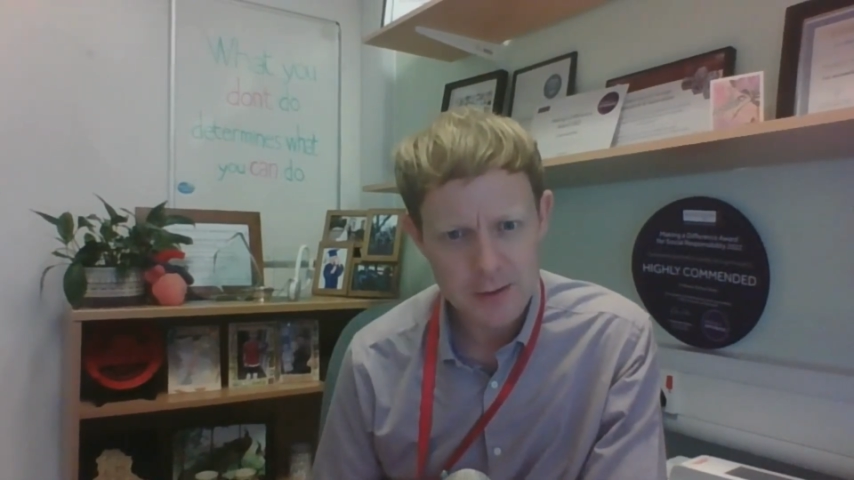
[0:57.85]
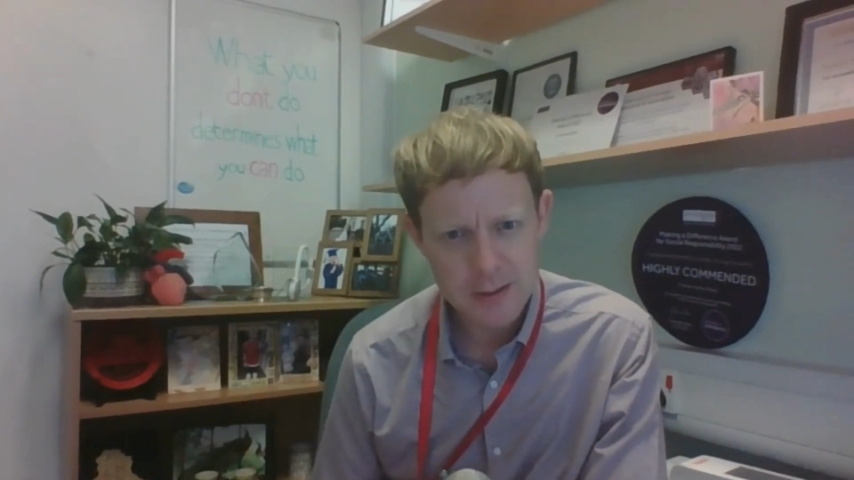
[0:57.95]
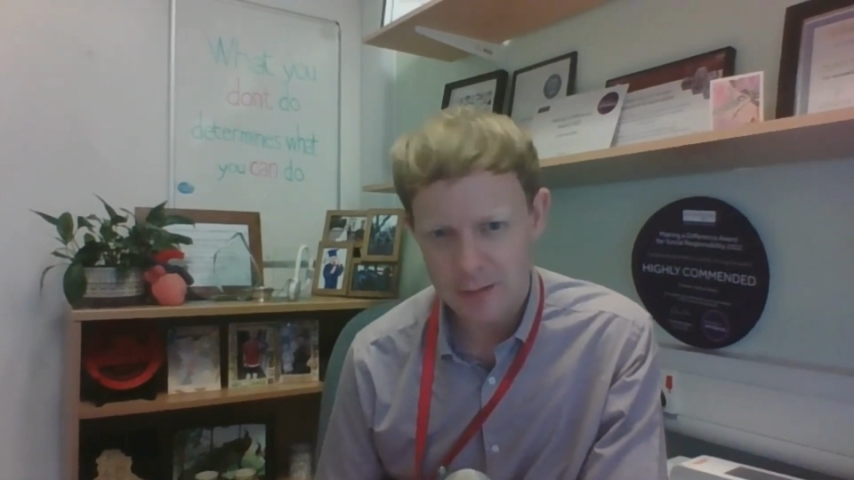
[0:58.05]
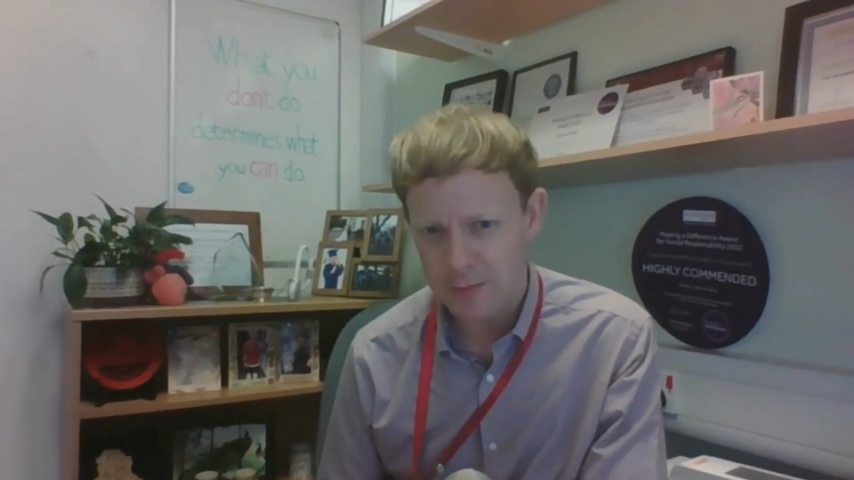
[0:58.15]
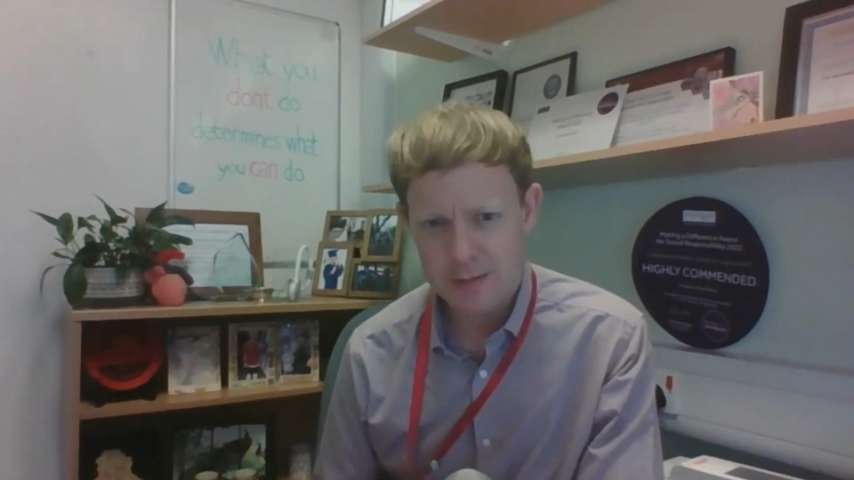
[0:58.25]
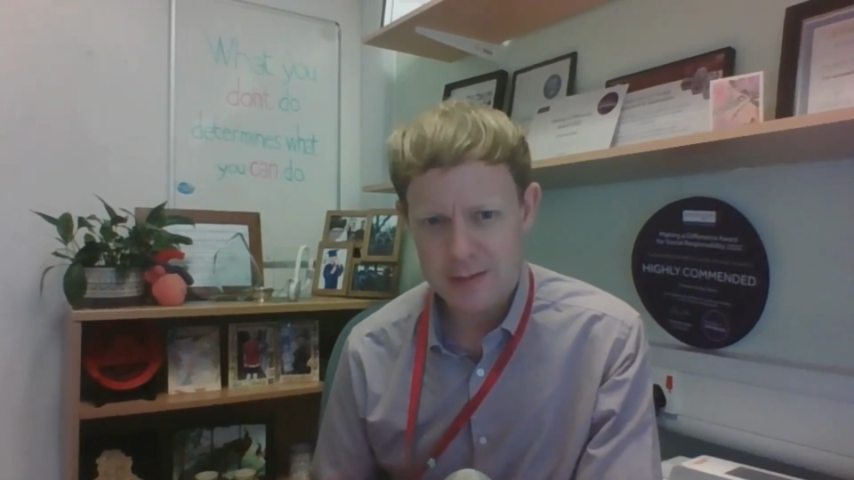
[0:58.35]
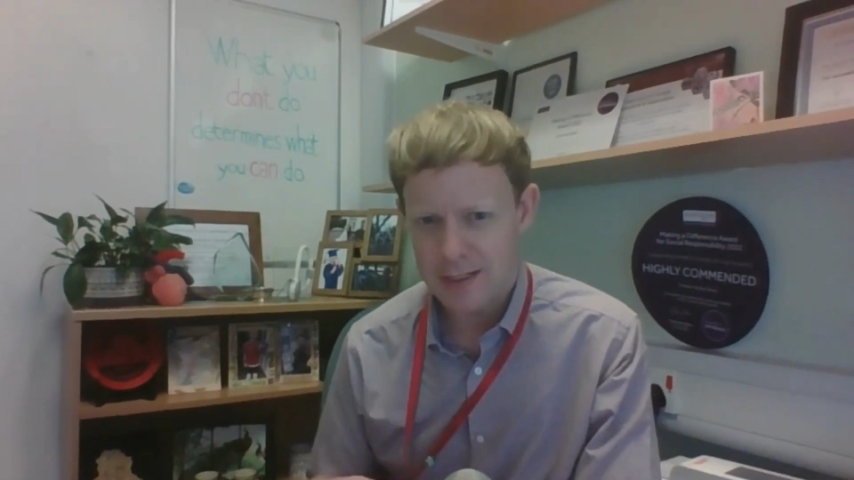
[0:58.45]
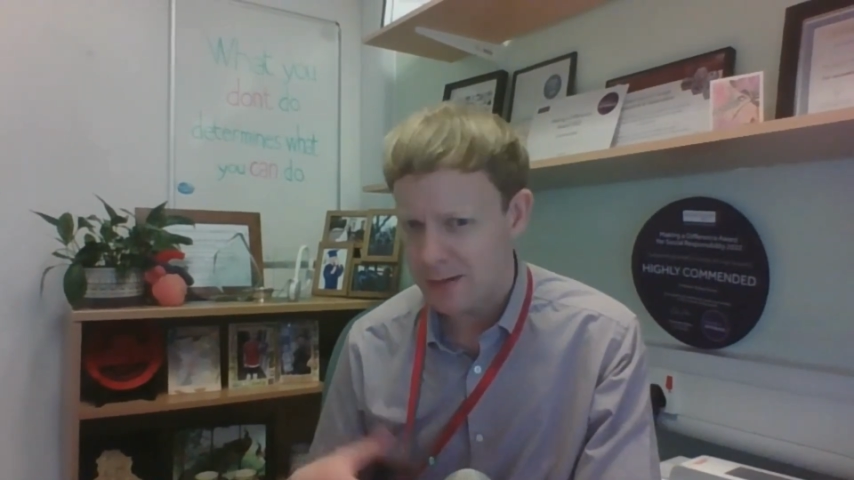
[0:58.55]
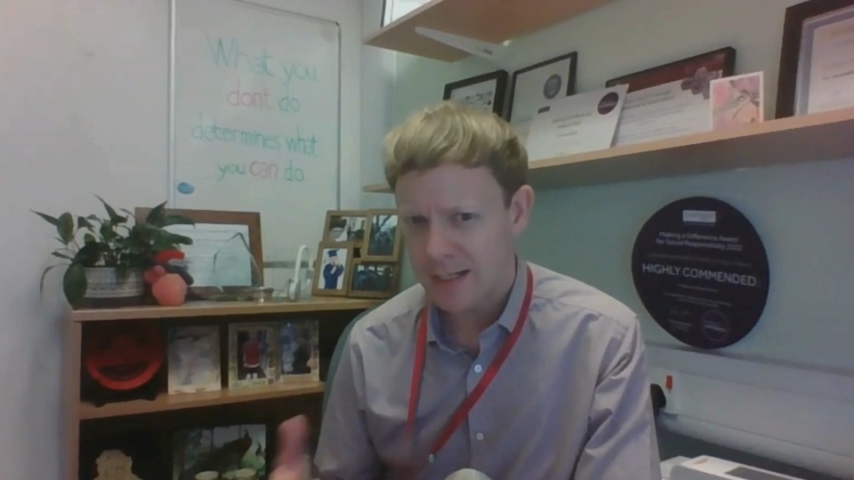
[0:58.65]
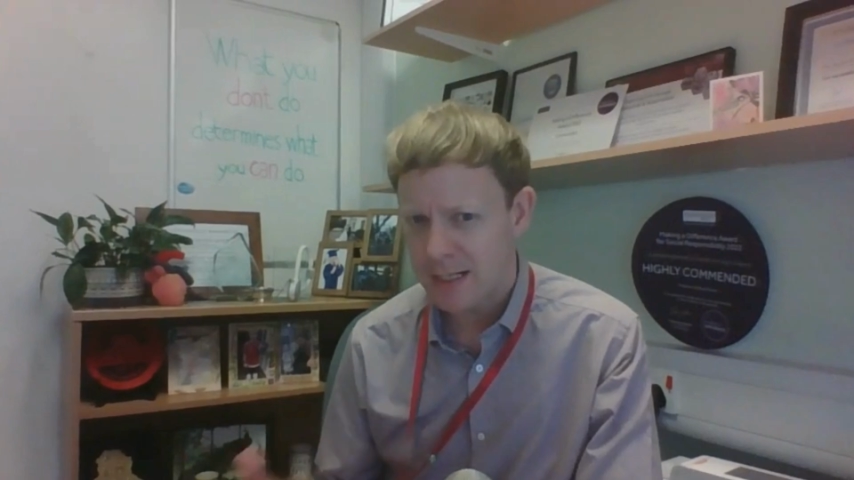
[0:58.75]
so still
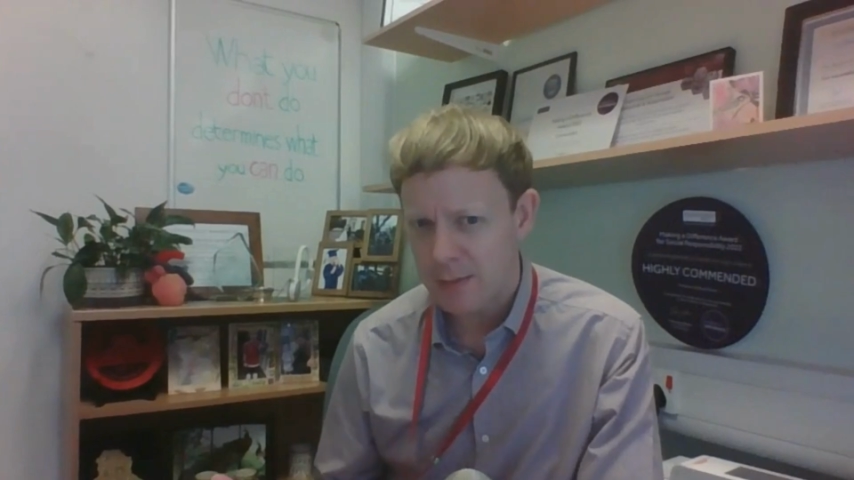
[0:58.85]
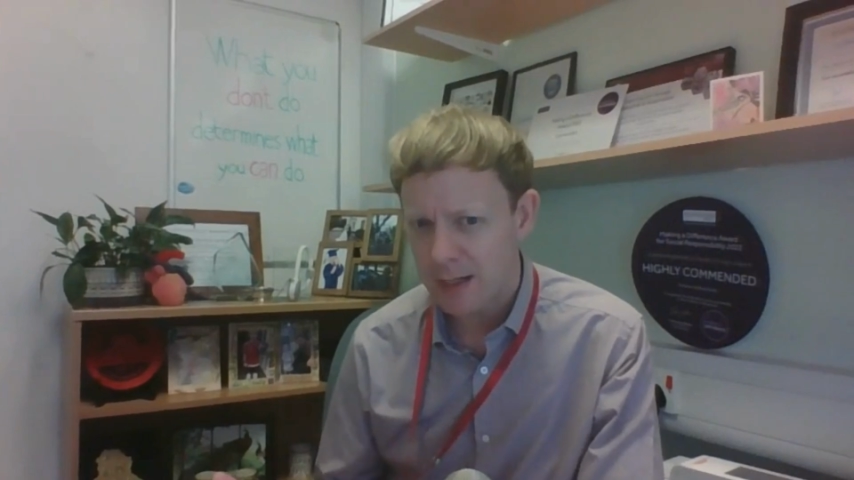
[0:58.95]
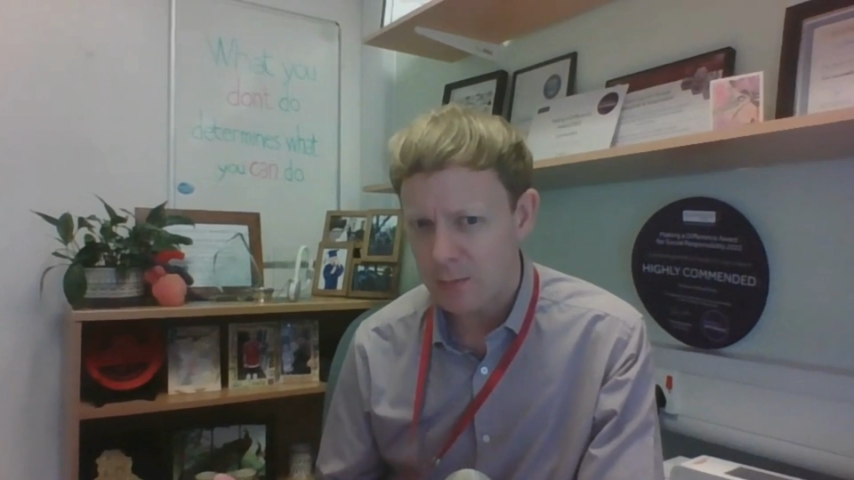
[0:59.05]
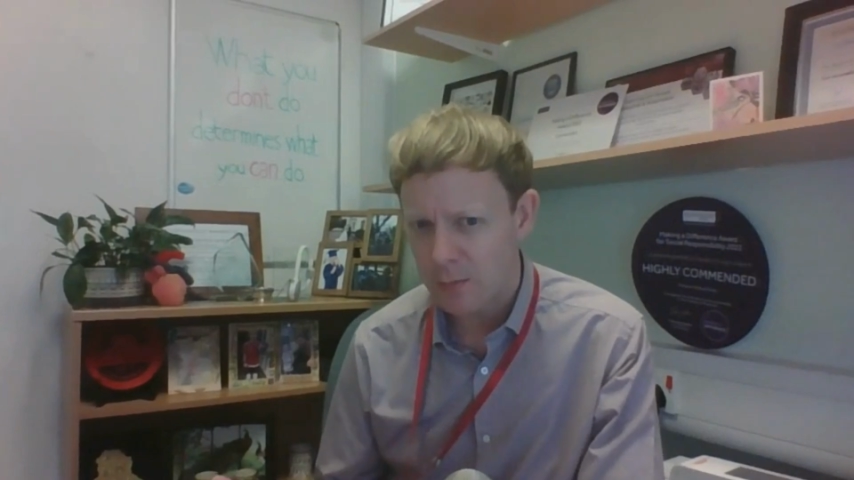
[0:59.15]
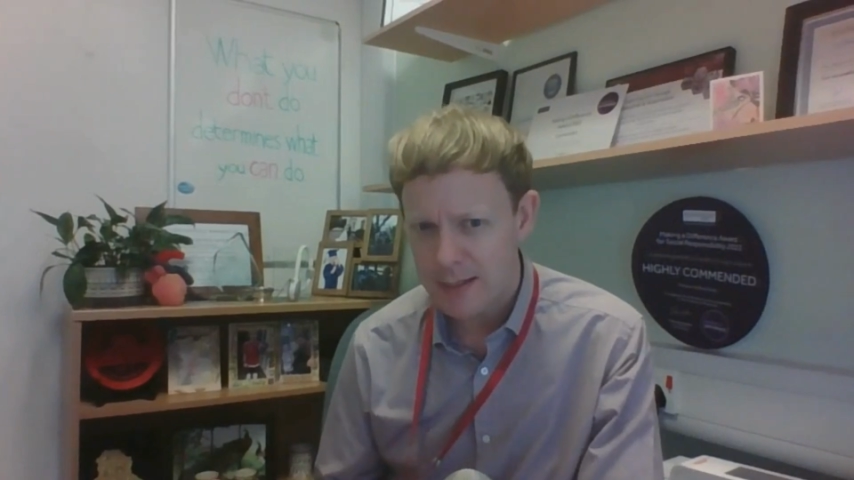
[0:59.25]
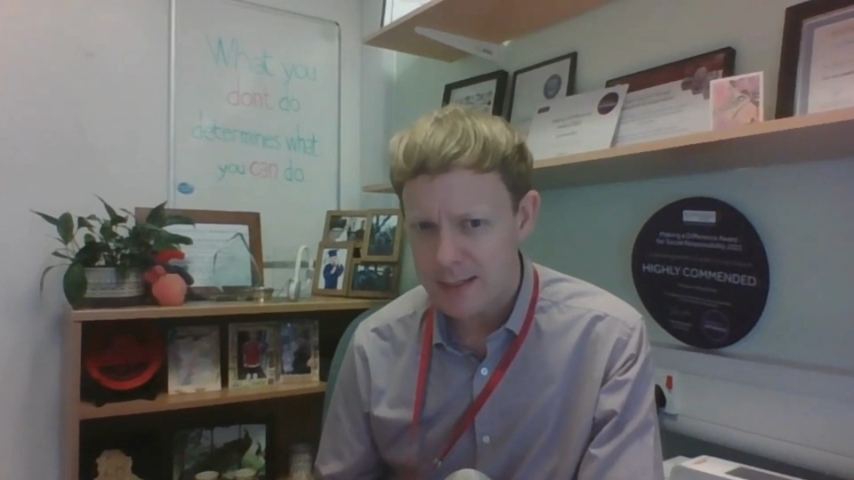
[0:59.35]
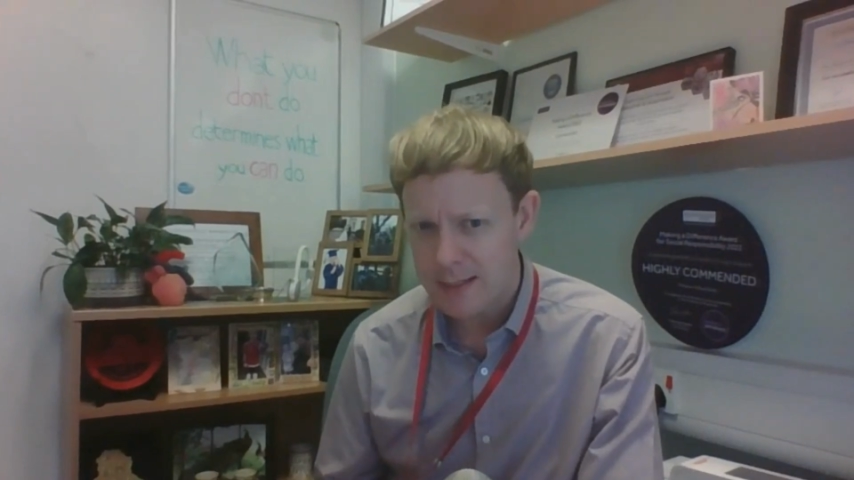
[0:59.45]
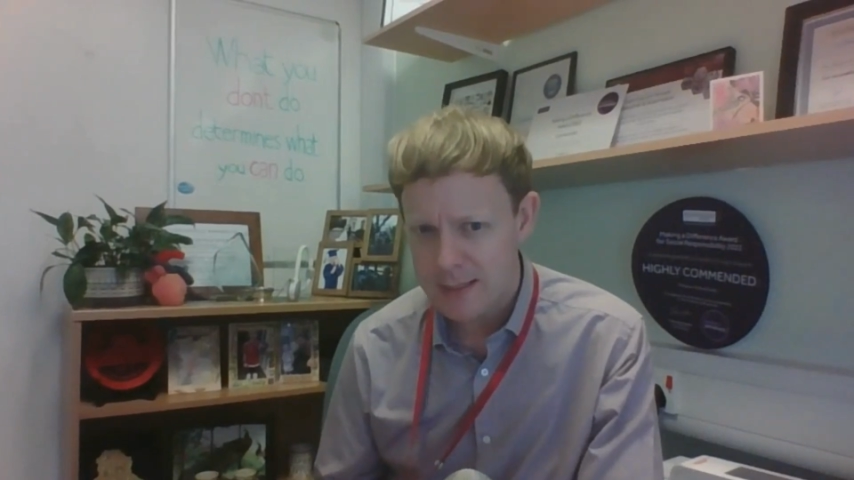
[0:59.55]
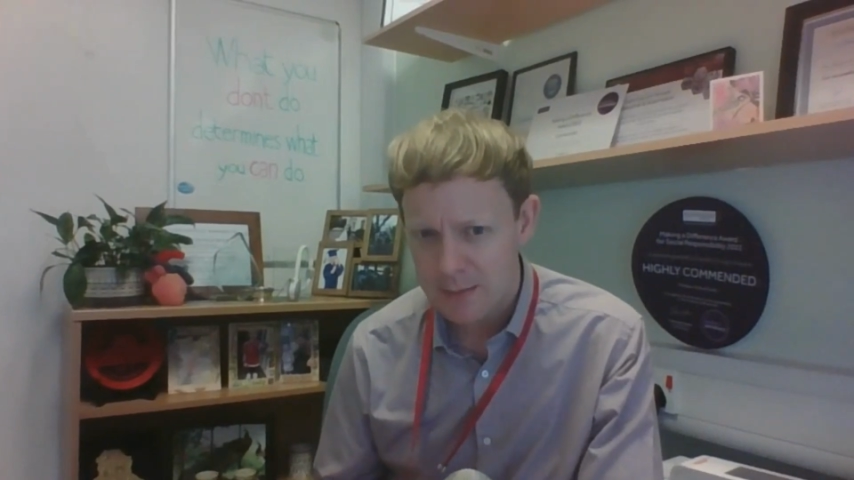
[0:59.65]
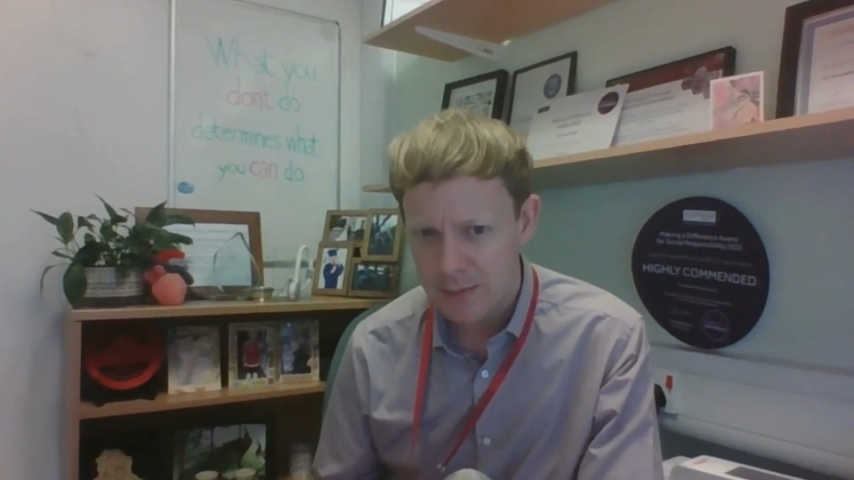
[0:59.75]
doesn't explain why it's in
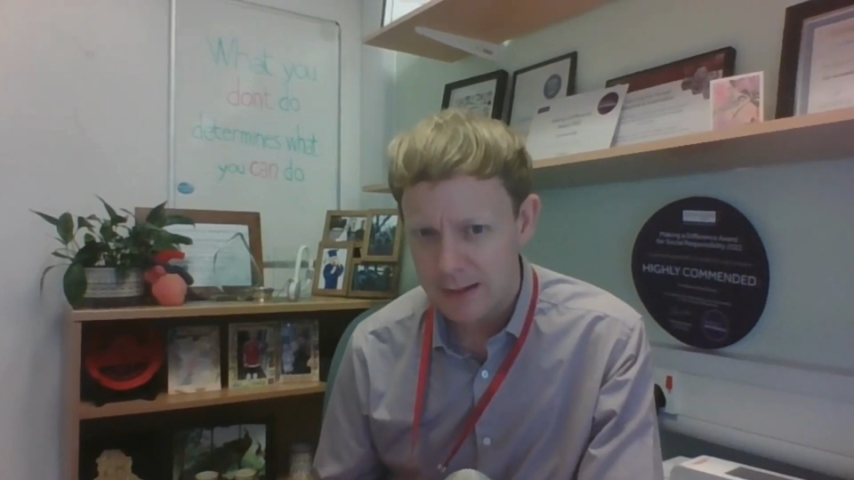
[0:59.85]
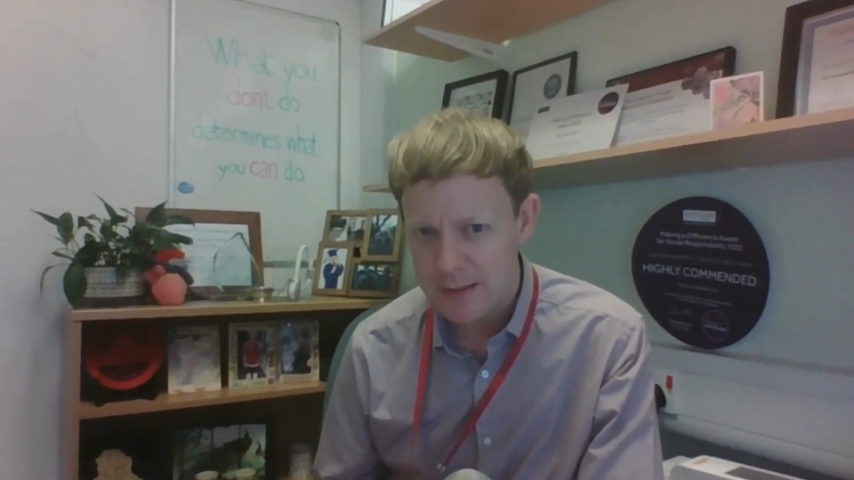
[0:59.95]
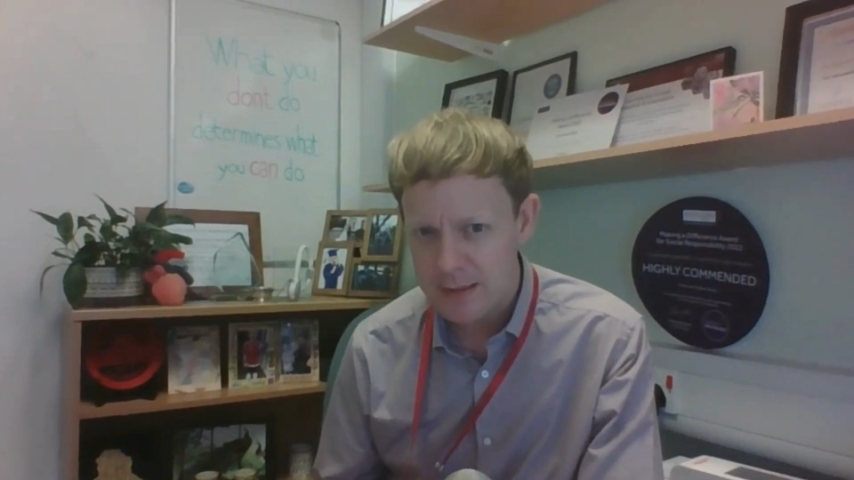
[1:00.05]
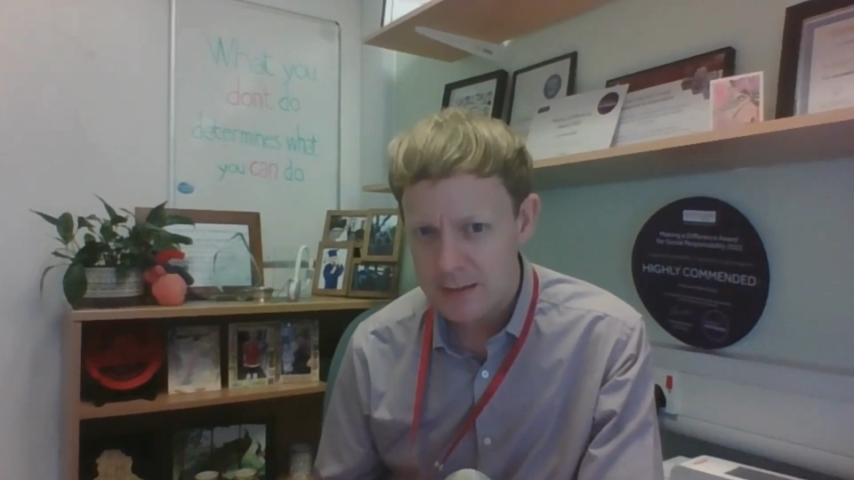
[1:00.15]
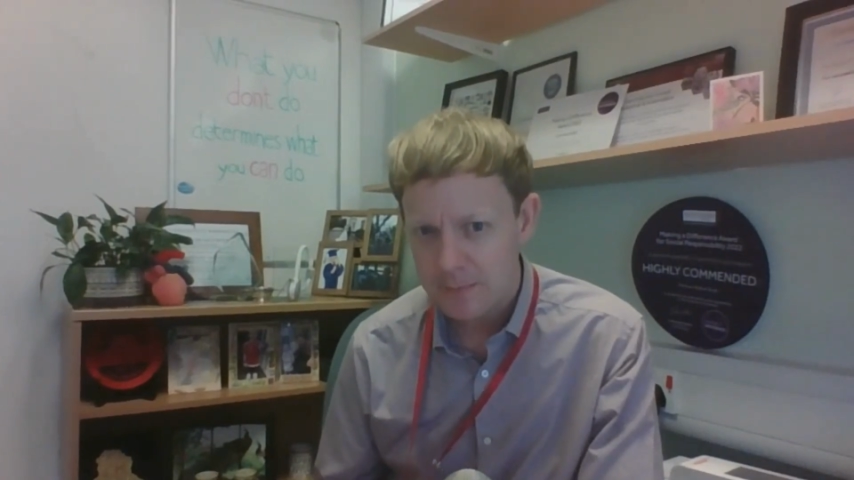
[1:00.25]
TMACS.